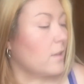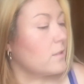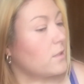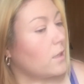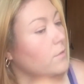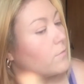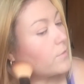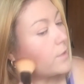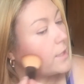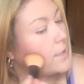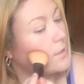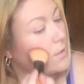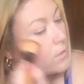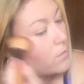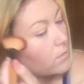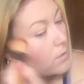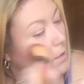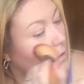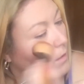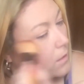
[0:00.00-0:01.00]
I don't really
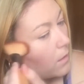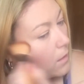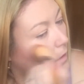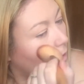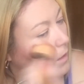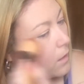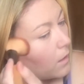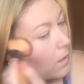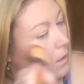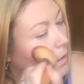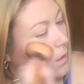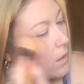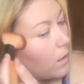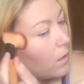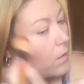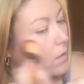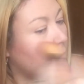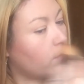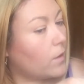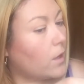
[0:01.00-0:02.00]
use a
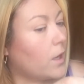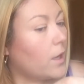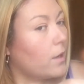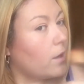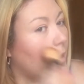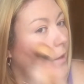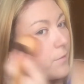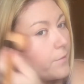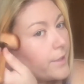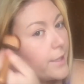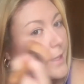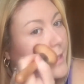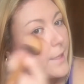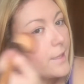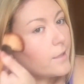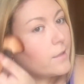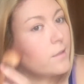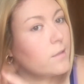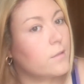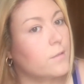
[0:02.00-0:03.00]
lot of highlight
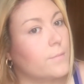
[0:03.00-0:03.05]
really.